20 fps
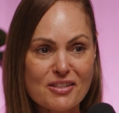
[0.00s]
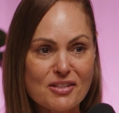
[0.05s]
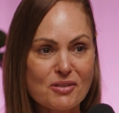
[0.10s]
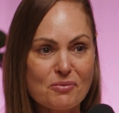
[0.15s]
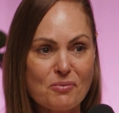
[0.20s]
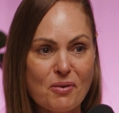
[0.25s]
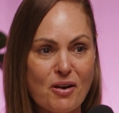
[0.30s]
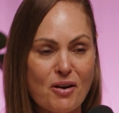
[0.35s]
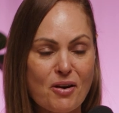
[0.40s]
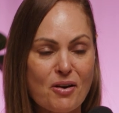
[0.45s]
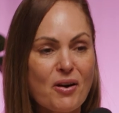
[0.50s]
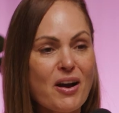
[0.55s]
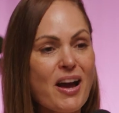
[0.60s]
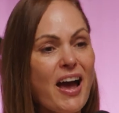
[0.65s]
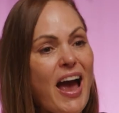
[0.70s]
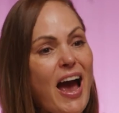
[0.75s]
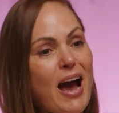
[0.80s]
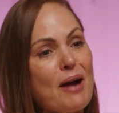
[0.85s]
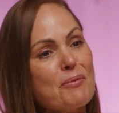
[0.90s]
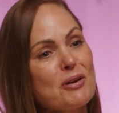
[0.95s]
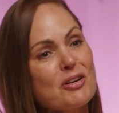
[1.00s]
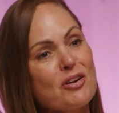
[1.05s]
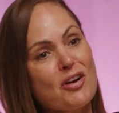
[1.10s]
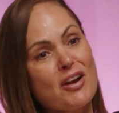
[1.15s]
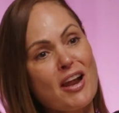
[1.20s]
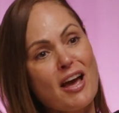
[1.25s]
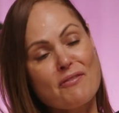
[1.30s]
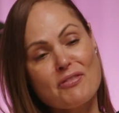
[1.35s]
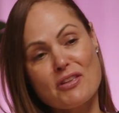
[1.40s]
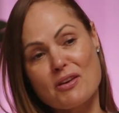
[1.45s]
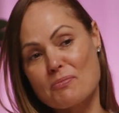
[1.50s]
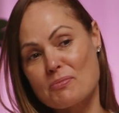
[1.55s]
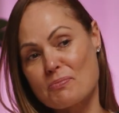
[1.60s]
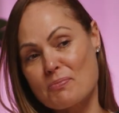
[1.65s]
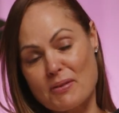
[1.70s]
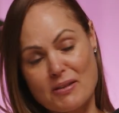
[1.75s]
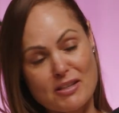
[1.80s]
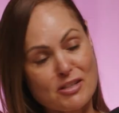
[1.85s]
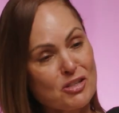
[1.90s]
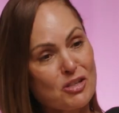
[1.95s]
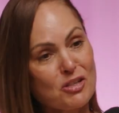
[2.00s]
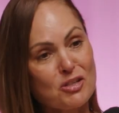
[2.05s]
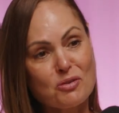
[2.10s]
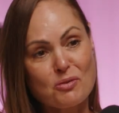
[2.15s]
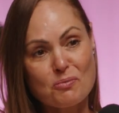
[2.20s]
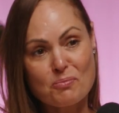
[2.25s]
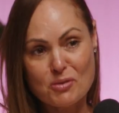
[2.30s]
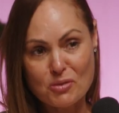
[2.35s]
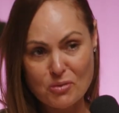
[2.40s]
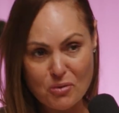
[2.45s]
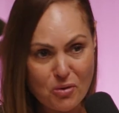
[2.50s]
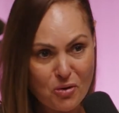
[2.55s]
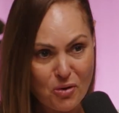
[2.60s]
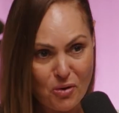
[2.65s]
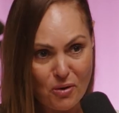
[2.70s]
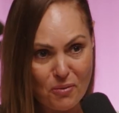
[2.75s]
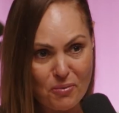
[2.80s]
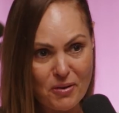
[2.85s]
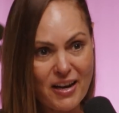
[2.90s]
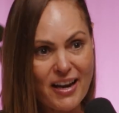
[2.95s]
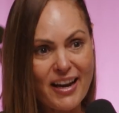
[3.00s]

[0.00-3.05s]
as well, and we don't have the ability to absorb,